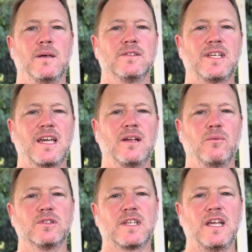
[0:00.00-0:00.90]
Second
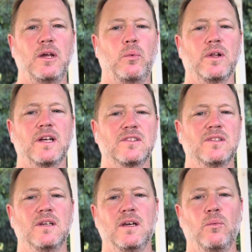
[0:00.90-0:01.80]
was Kenny Willicks.
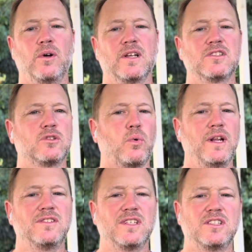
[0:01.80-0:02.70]
Willicks,
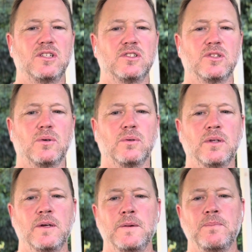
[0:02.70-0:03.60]
26 years
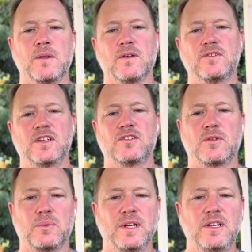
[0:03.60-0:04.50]
old,
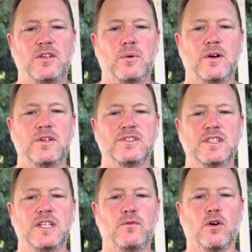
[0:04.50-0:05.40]
6'3",
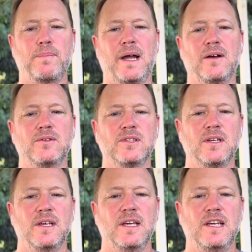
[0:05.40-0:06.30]
264 pounds.
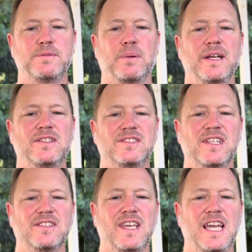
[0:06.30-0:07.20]
He's played
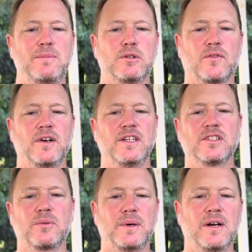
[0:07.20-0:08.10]
six games over his
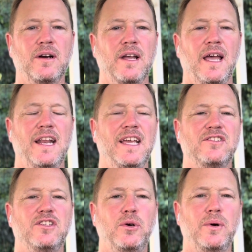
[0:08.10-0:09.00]
career, and he
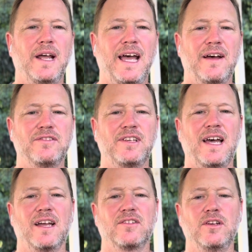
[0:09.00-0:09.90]
has 2.5
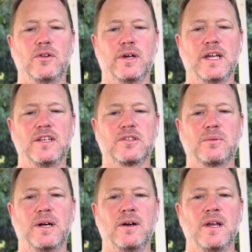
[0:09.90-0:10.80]
sacks. And you look at his
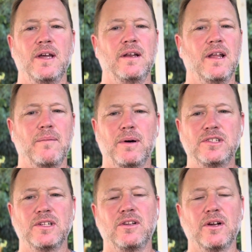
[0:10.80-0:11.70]
career, not
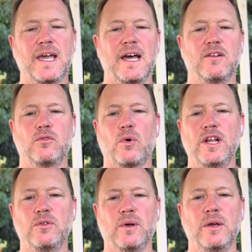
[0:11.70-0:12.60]
much to look at.
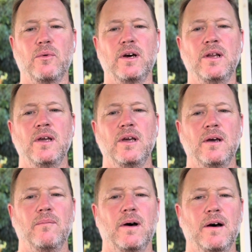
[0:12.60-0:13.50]
2021,
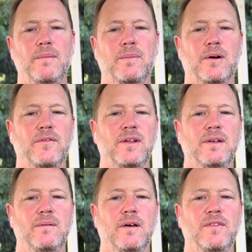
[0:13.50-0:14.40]
a member of
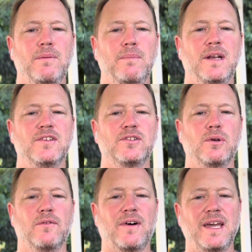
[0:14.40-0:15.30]
the
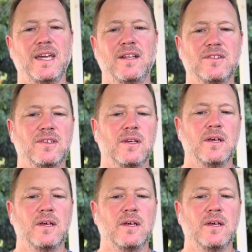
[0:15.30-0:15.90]
Minnesota Vikings